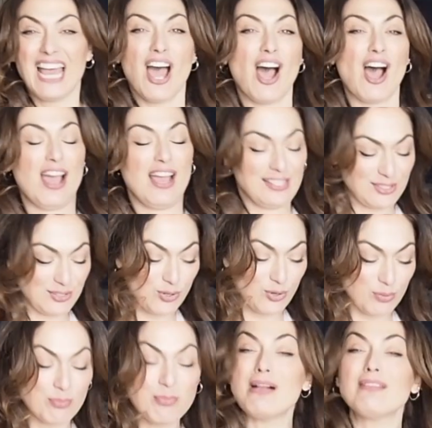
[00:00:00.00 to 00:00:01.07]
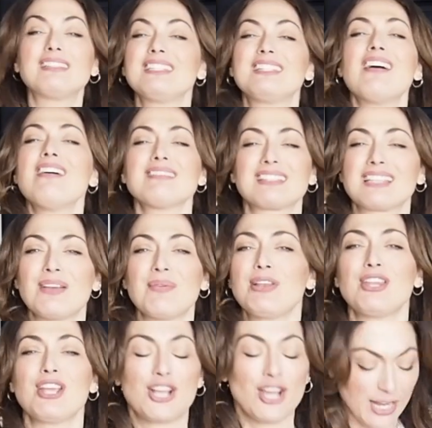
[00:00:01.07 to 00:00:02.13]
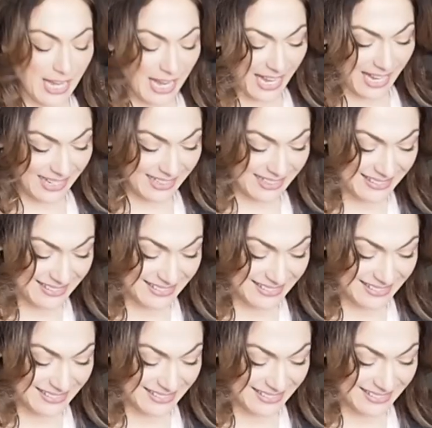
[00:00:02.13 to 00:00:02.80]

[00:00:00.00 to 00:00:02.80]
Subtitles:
Oh, it's called multitasking when you're cooking.